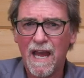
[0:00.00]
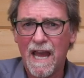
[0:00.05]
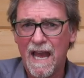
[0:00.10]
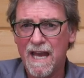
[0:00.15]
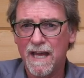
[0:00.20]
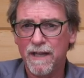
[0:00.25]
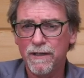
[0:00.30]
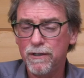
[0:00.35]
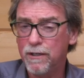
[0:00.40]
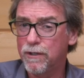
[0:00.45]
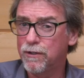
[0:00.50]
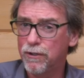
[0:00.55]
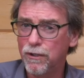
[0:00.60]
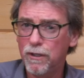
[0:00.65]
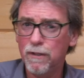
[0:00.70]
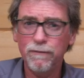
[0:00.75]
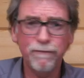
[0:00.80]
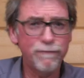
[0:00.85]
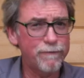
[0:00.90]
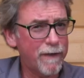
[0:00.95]
and
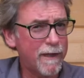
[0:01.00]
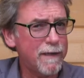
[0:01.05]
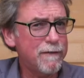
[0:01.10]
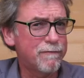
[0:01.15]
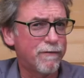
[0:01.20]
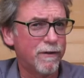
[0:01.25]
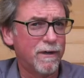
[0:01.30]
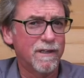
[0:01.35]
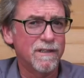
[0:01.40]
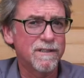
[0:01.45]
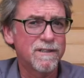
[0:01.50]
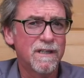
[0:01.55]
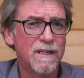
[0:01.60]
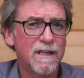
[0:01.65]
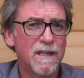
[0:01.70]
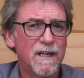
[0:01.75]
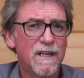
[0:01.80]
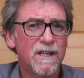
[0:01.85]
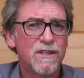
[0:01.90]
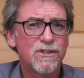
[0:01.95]
new favourites?
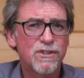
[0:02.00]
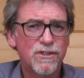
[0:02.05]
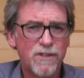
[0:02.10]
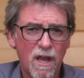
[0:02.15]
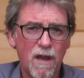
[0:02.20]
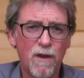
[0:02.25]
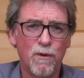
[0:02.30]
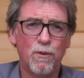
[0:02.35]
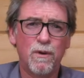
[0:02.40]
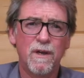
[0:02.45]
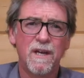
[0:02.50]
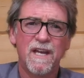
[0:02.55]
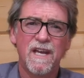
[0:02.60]
So,